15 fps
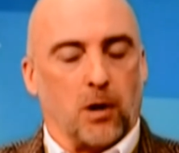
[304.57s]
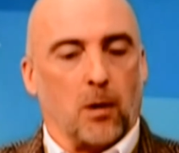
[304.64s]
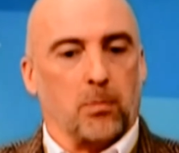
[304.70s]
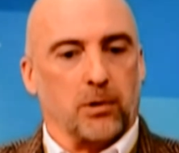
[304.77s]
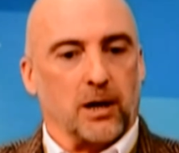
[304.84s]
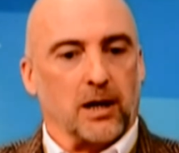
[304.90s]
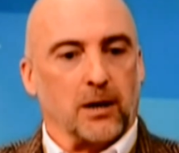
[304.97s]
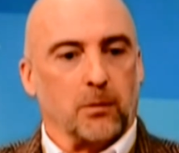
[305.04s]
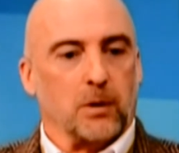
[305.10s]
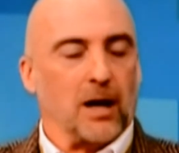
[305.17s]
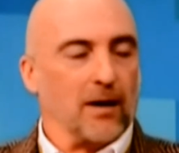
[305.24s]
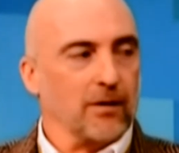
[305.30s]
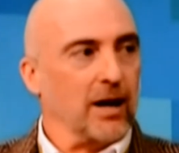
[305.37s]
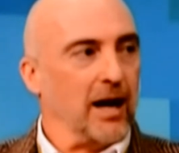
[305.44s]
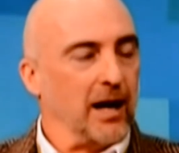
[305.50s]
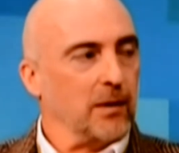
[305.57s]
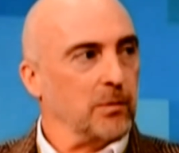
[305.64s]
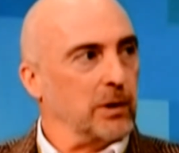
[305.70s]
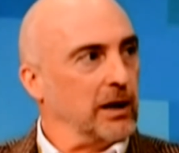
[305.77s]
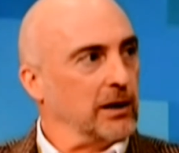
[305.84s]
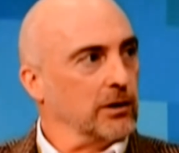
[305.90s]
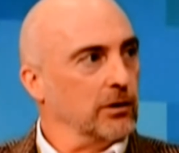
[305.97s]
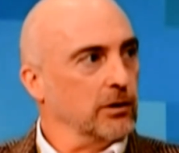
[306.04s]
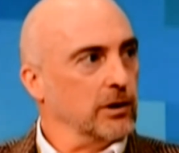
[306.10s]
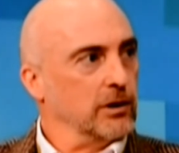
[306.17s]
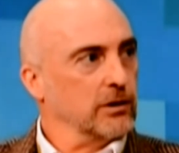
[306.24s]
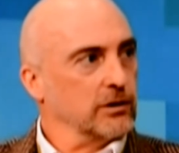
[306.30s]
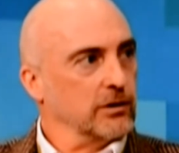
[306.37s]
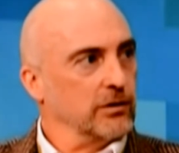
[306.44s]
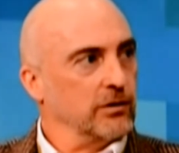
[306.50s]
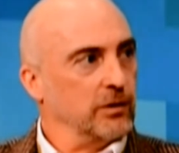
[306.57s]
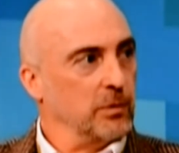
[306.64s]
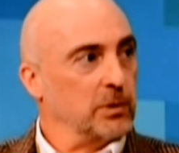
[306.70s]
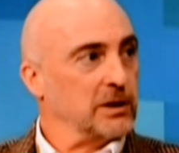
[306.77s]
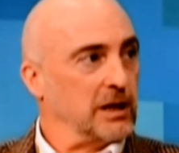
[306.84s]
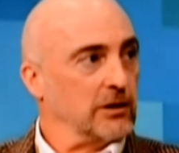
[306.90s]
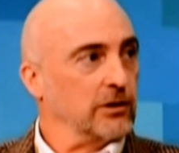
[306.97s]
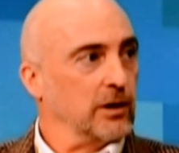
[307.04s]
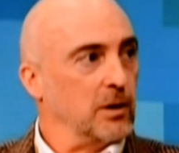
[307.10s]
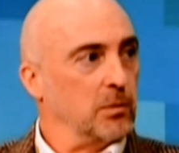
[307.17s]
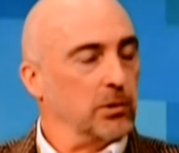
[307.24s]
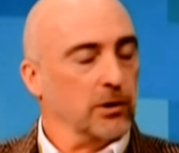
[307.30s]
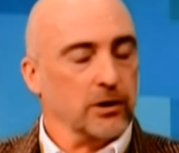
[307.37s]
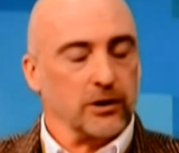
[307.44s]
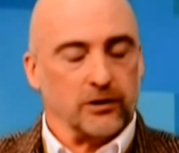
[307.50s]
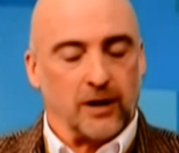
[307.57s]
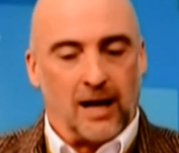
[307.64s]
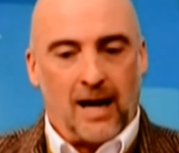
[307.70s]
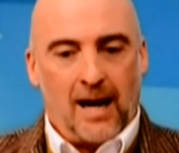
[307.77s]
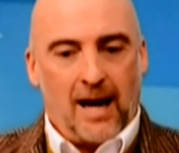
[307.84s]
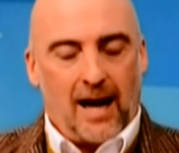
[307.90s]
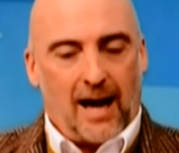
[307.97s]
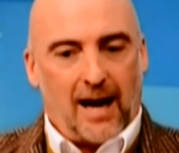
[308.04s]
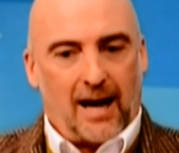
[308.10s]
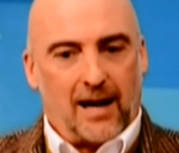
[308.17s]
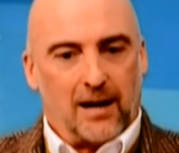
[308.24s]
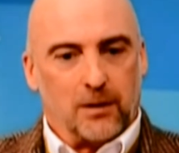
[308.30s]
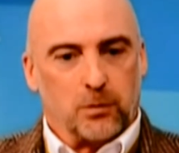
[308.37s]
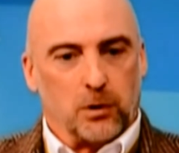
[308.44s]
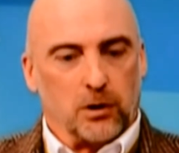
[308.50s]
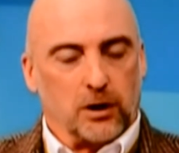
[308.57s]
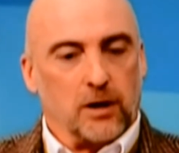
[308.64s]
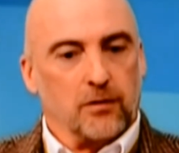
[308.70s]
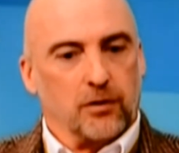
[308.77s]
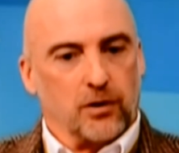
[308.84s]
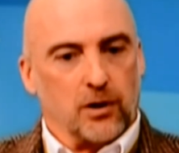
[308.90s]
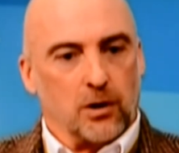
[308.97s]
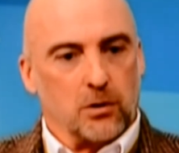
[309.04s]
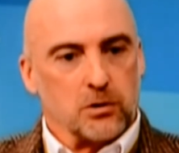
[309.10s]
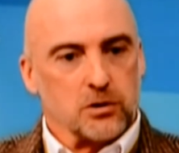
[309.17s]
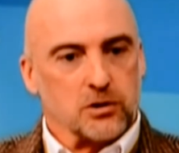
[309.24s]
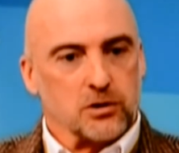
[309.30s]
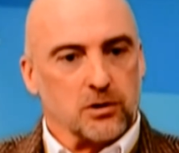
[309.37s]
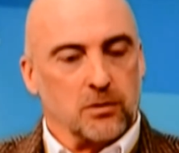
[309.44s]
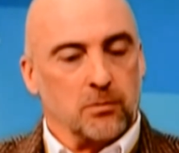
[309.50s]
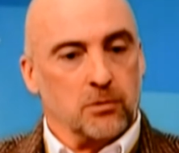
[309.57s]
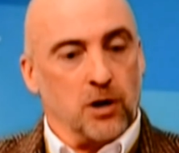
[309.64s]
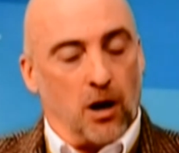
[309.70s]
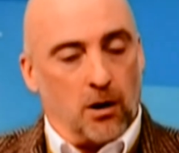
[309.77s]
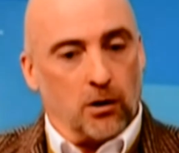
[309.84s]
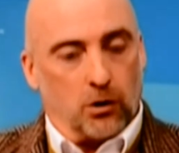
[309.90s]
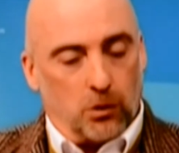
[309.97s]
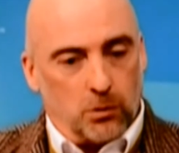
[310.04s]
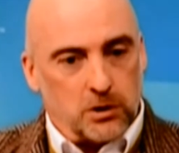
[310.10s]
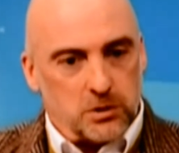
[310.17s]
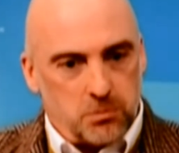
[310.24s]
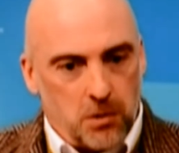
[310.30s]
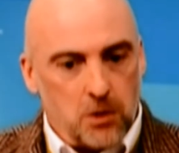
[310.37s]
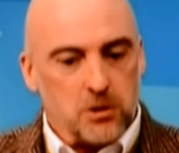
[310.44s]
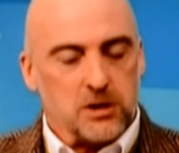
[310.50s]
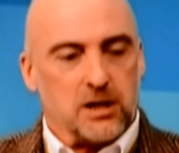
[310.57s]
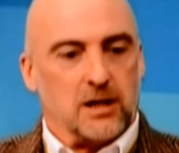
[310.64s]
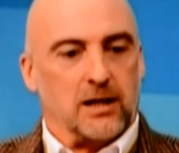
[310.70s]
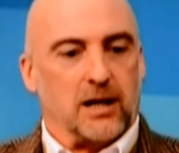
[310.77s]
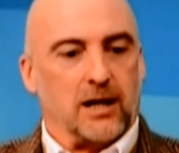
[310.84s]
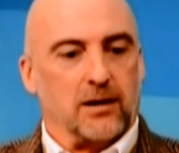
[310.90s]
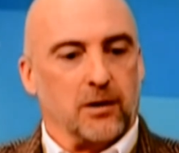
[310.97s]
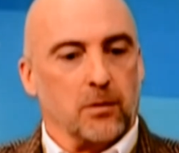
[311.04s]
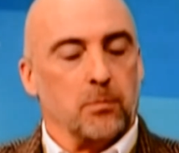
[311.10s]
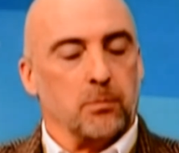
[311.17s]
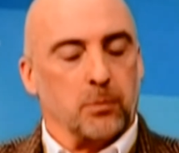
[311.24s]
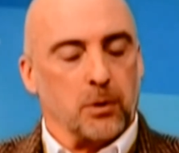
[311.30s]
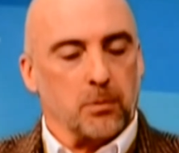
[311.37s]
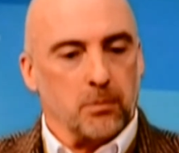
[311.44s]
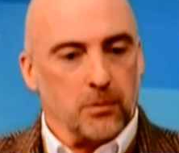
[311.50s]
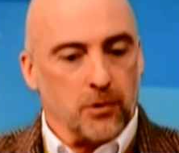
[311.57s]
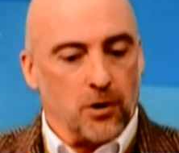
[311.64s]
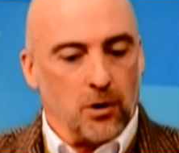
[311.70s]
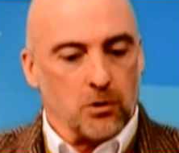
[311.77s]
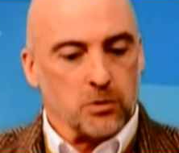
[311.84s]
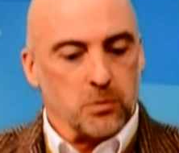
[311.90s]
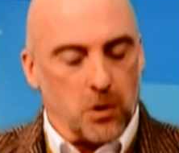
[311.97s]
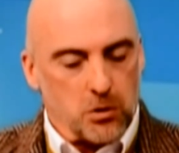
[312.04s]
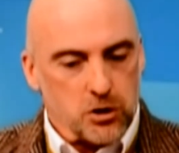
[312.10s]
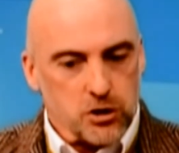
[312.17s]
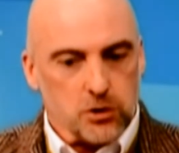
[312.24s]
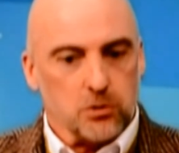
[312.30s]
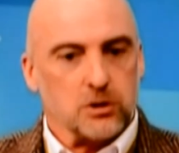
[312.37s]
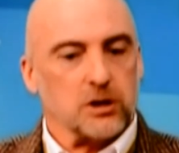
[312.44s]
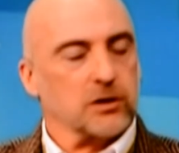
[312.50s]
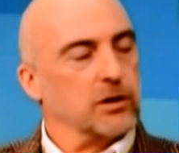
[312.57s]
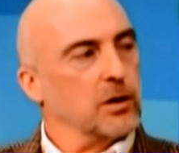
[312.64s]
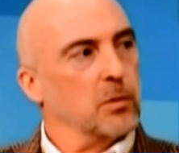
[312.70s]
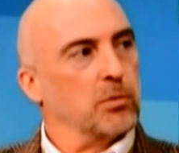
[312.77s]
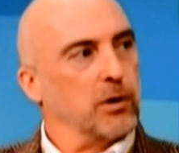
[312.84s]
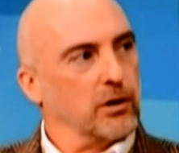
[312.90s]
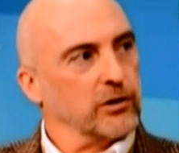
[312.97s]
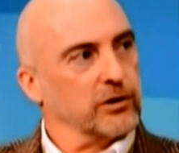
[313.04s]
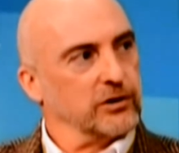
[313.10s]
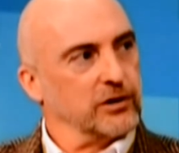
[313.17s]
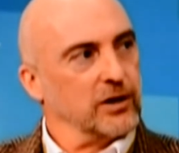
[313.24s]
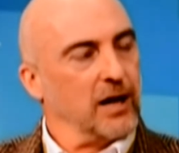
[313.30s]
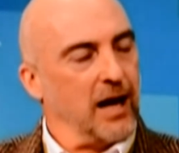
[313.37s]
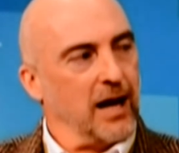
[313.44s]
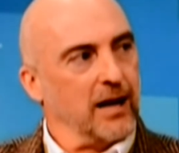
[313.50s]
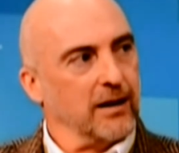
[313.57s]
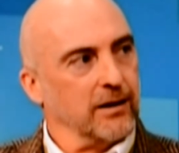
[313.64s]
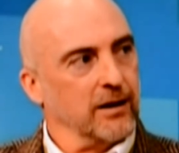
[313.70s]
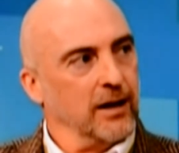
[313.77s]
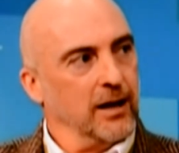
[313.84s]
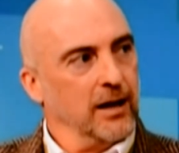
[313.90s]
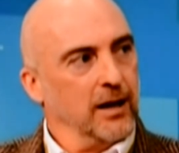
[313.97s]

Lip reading: where we're operating. We have a hand-picked audience of potential employees, and we're looking for those not always most in need, but those most suited to the process at hand.